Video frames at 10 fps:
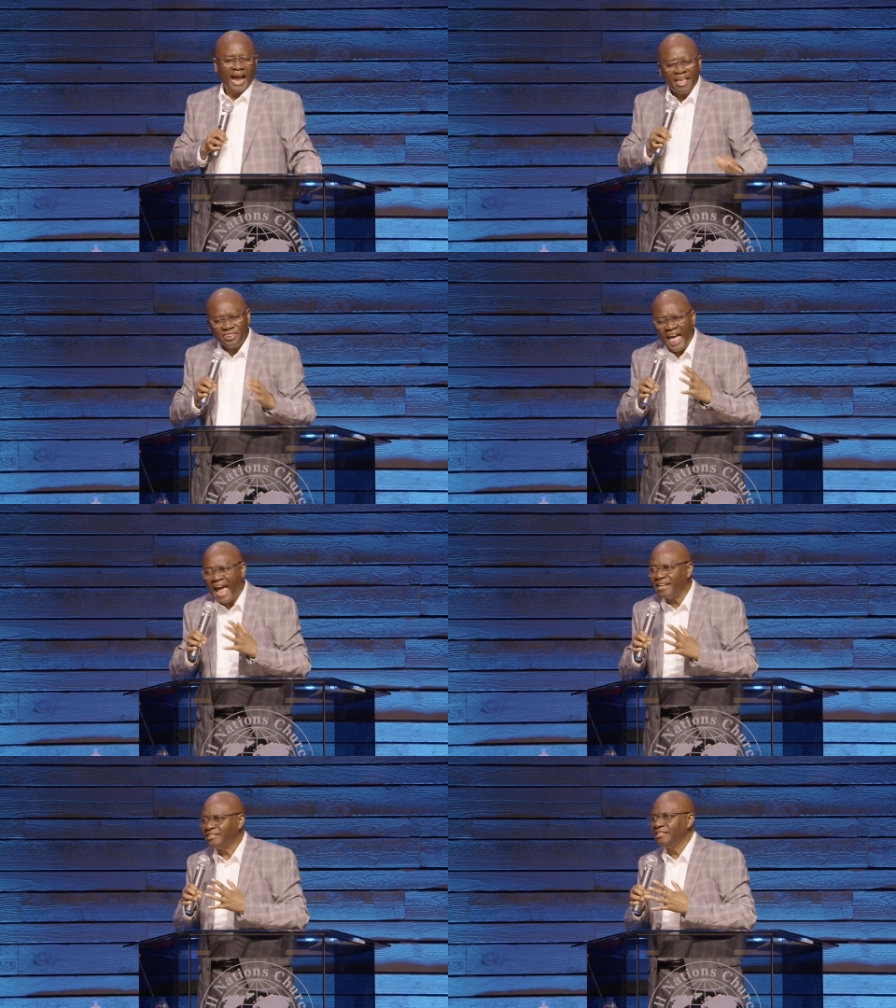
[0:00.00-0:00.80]
And
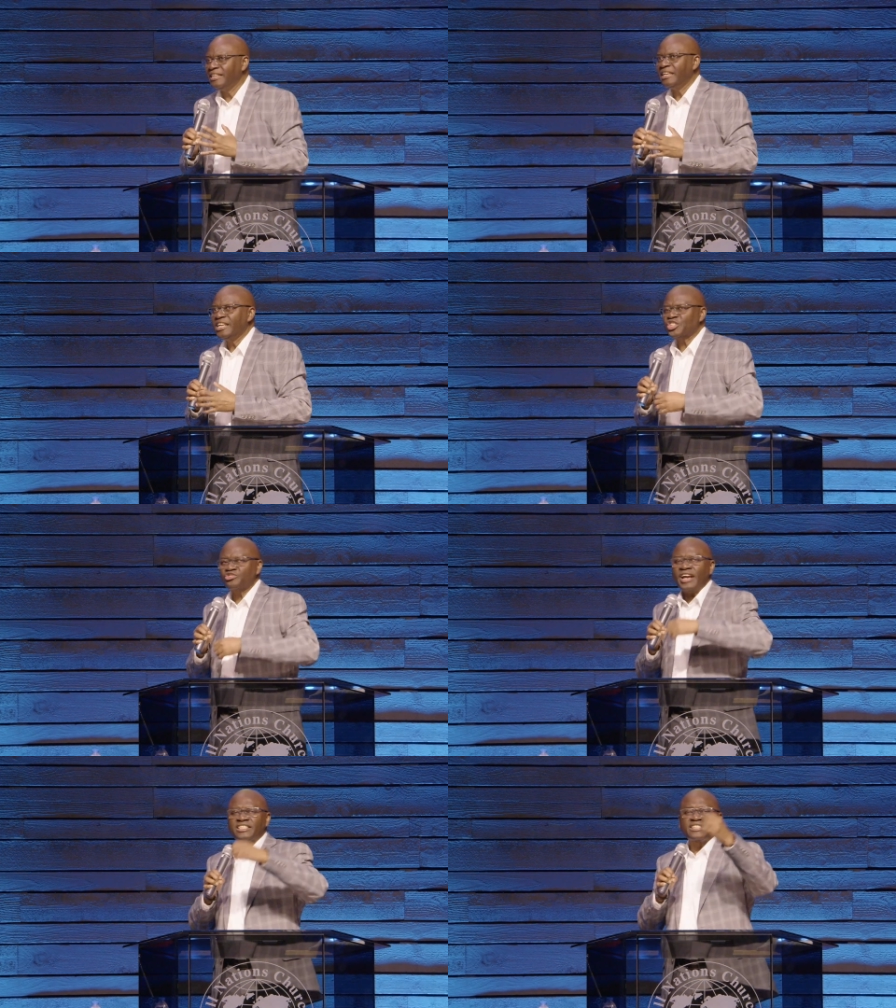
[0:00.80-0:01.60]
then he
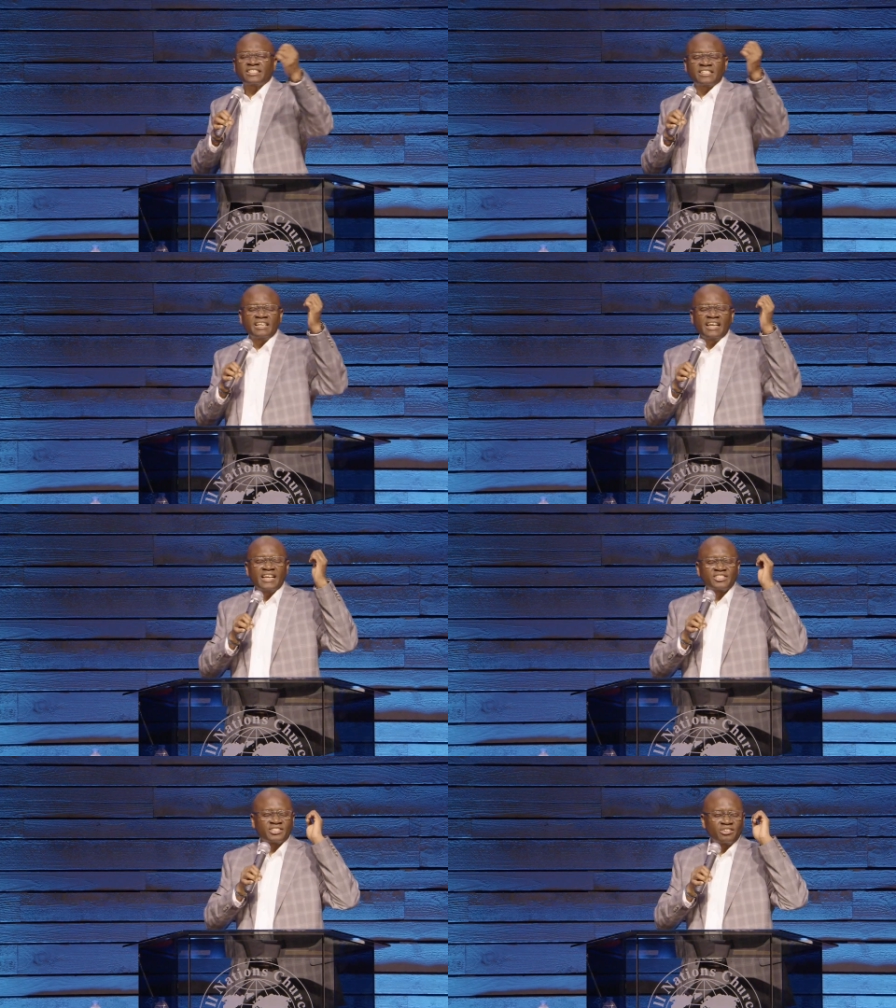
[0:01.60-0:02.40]
stretches
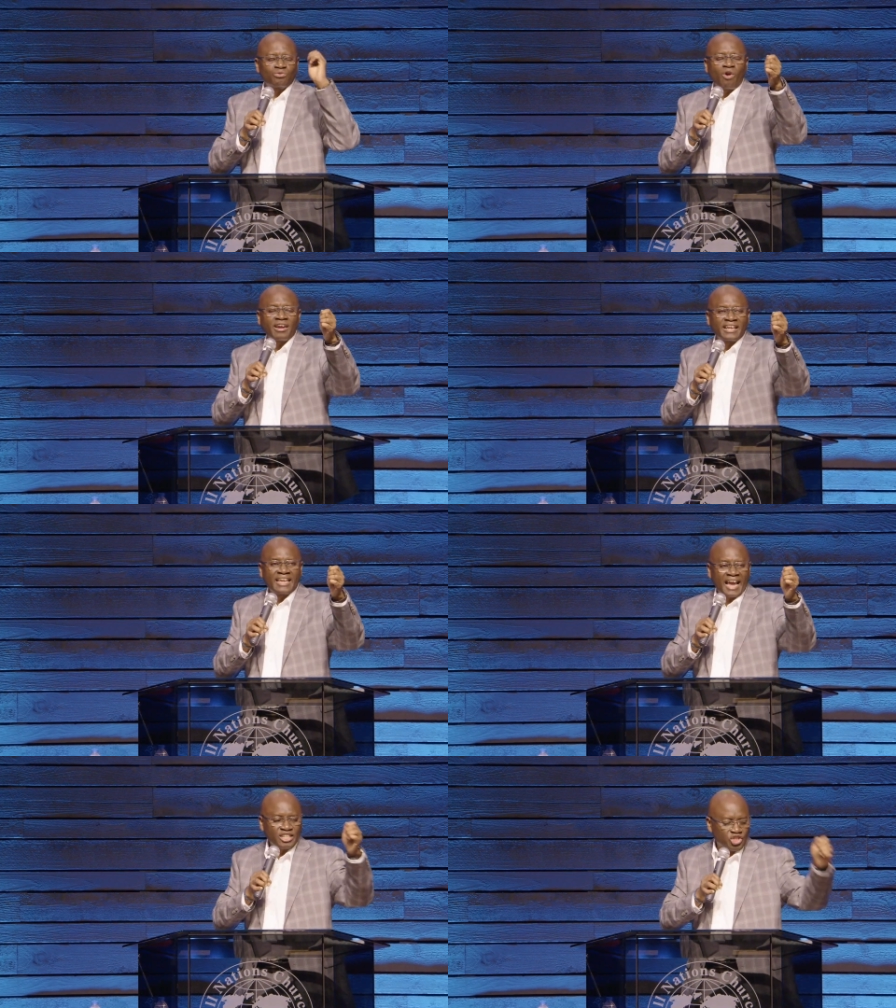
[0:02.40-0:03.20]
his rod
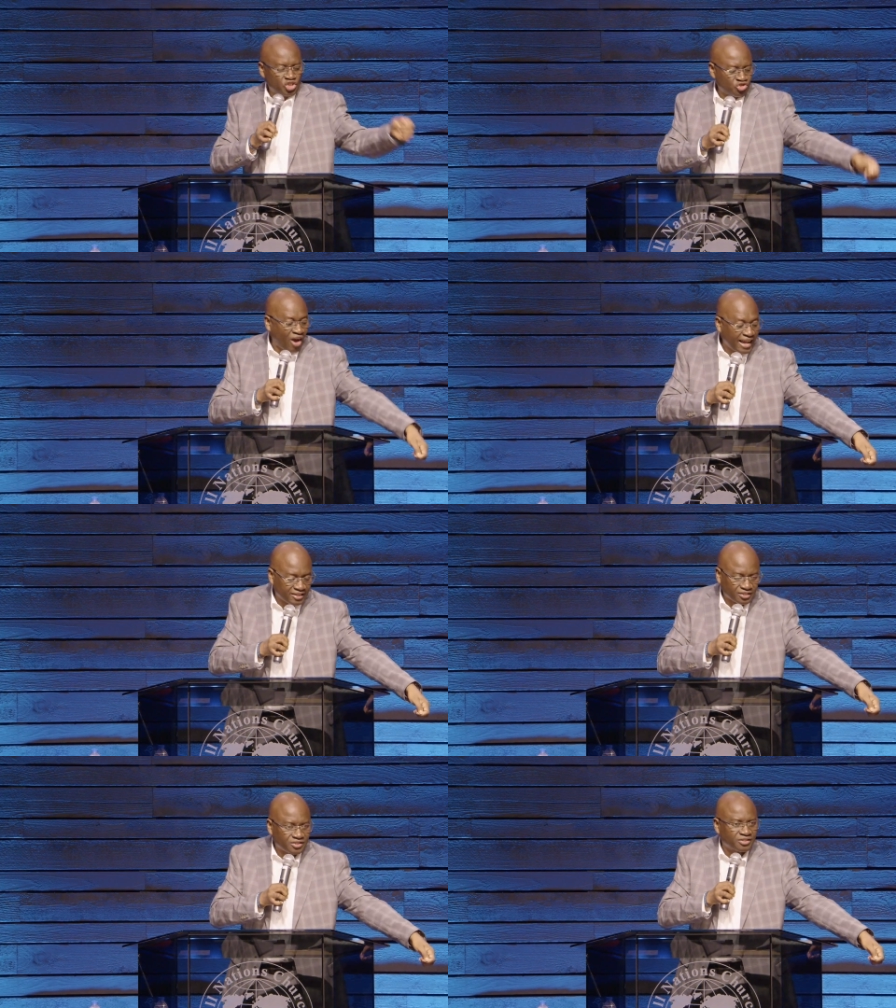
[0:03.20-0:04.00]
again. He
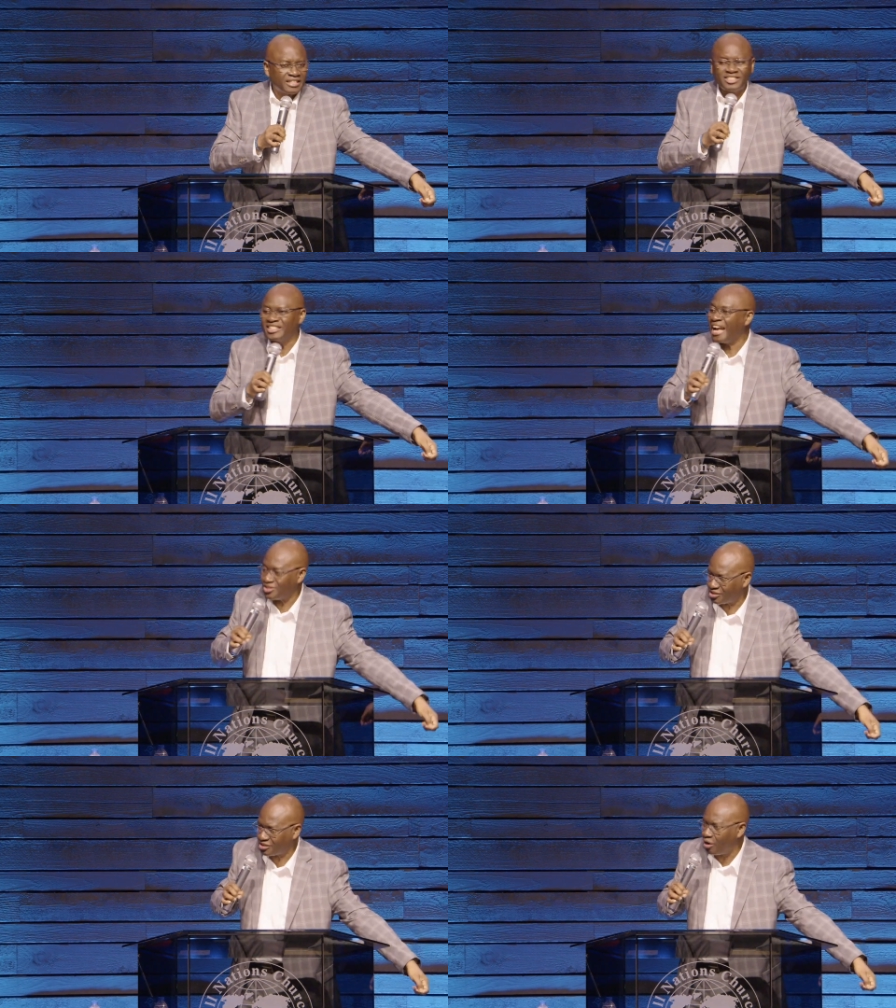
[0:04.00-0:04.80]
strikes the
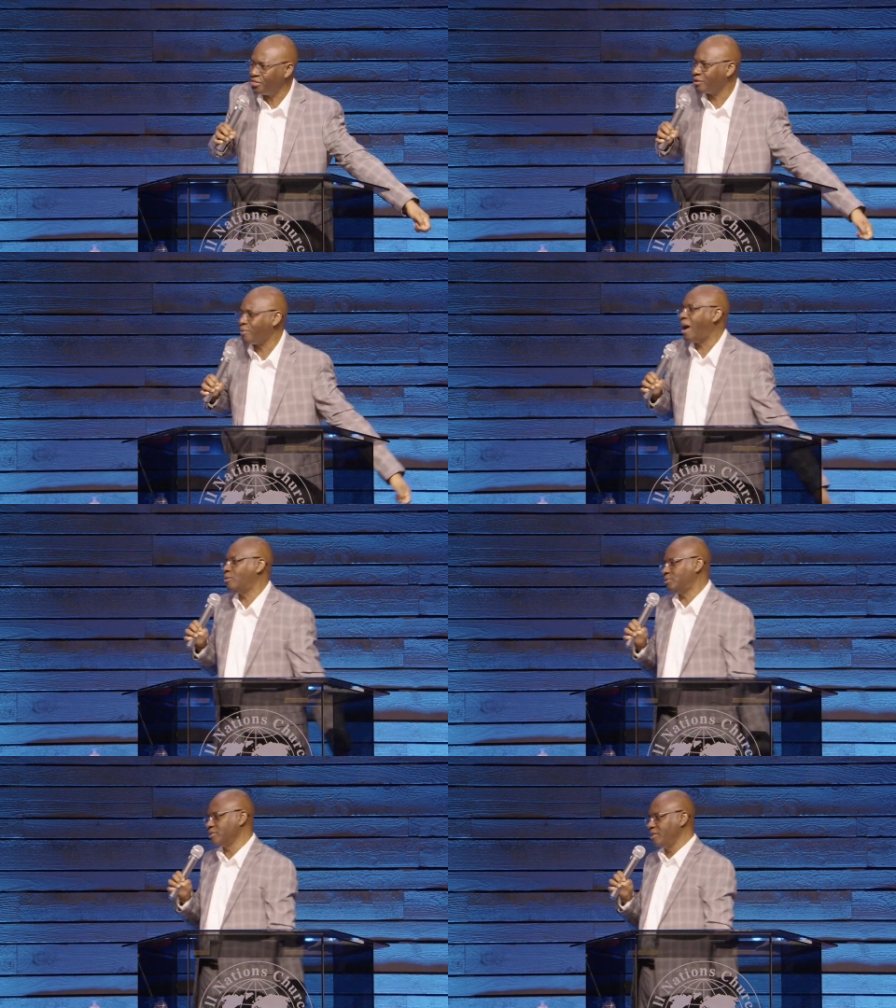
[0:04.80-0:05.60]
dust on the
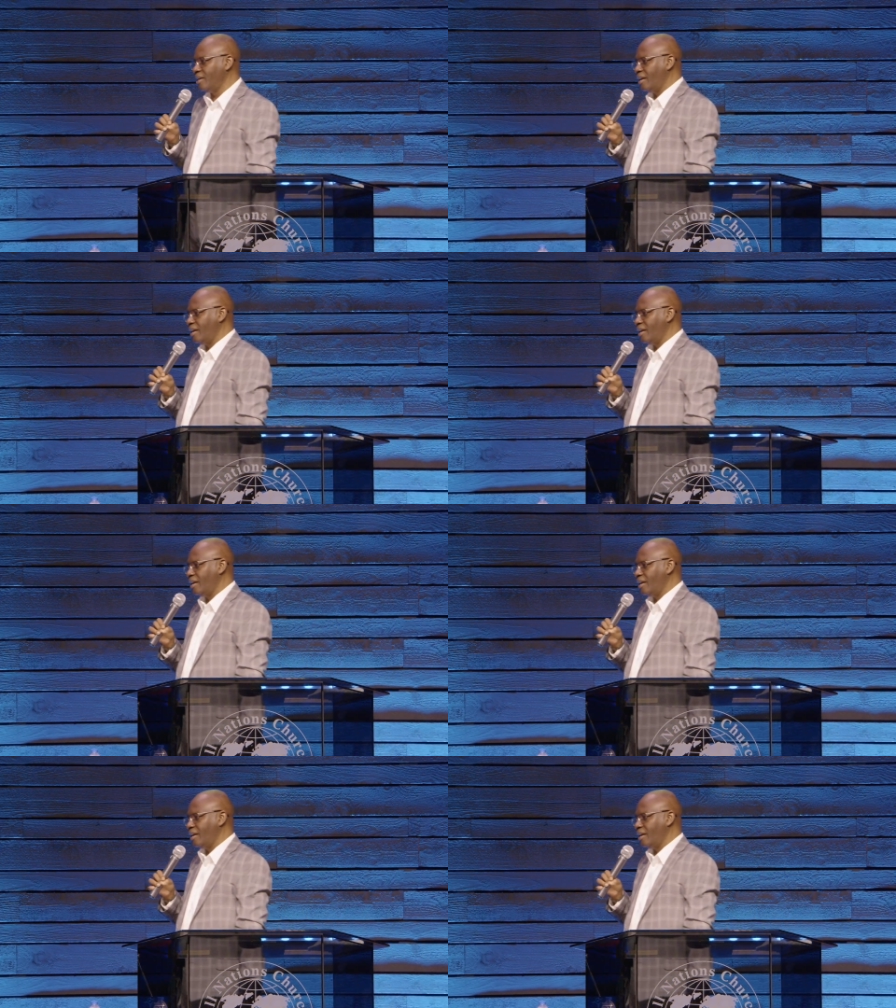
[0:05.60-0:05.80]
ground.